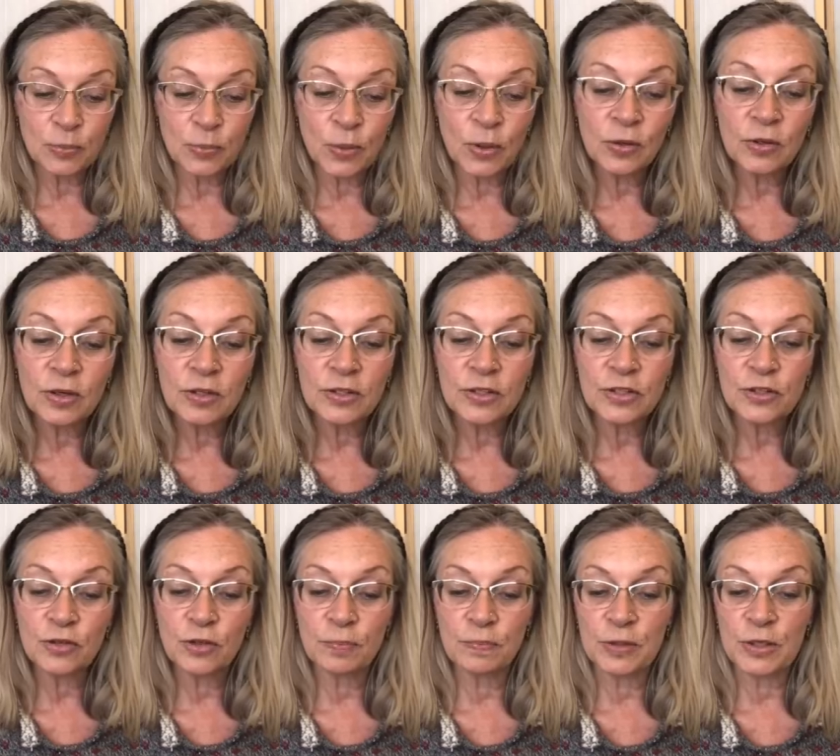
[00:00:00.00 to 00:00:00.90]
will
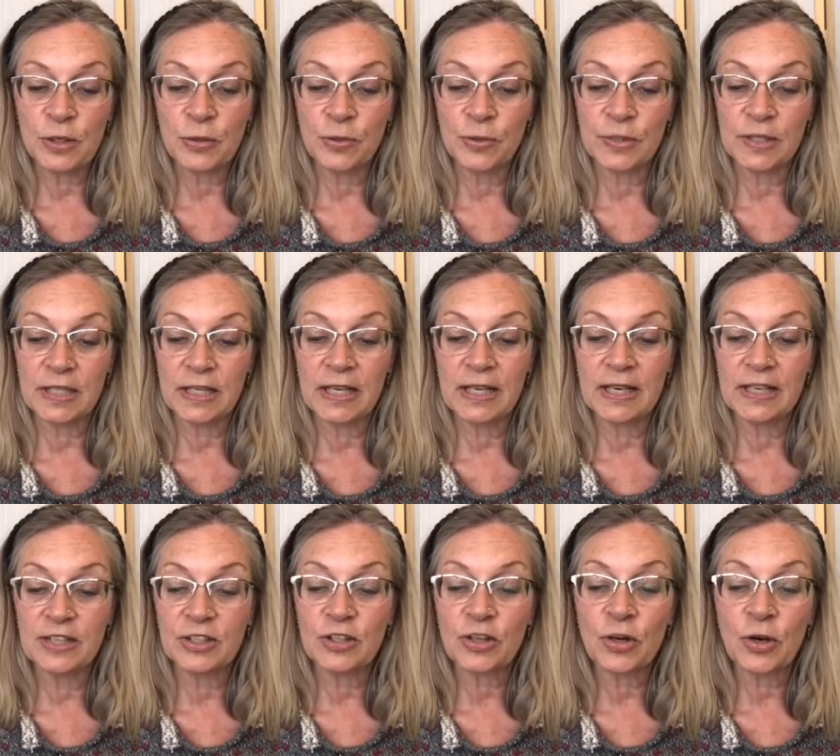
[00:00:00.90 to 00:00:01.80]
contribute in
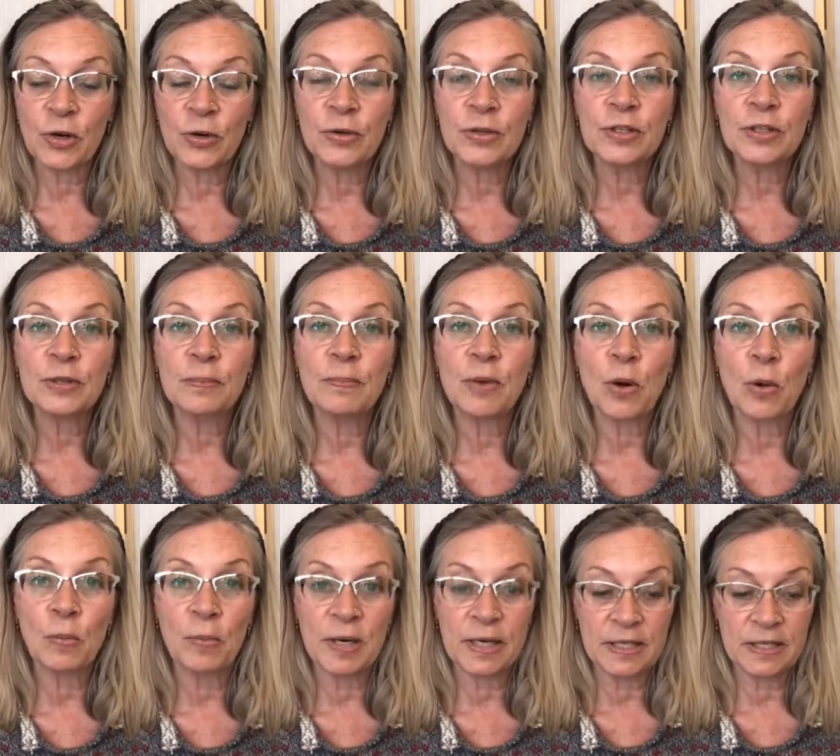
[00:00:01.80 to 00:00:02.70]
his current
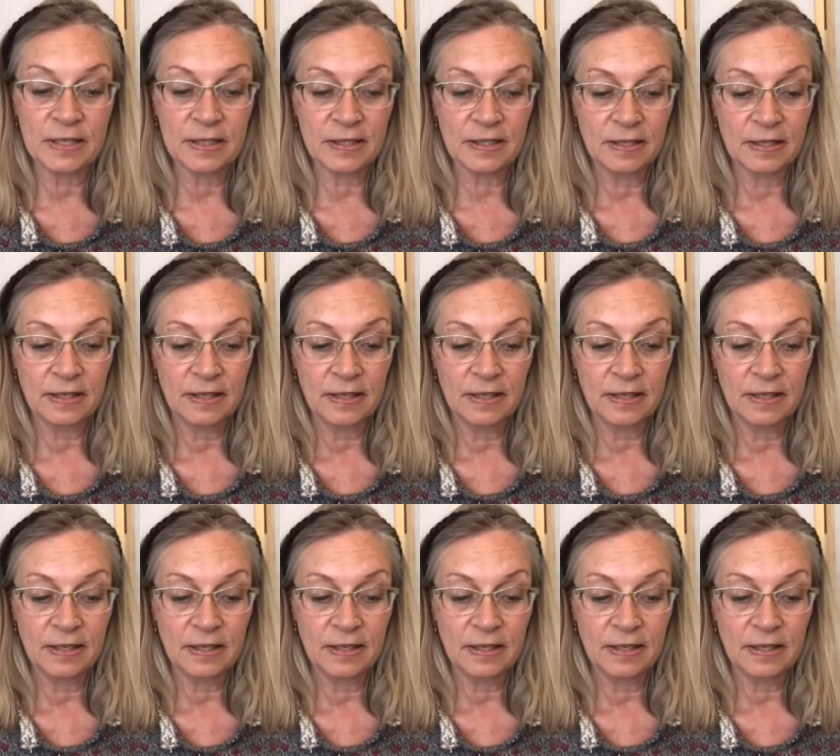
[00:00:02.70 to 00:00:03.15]
moment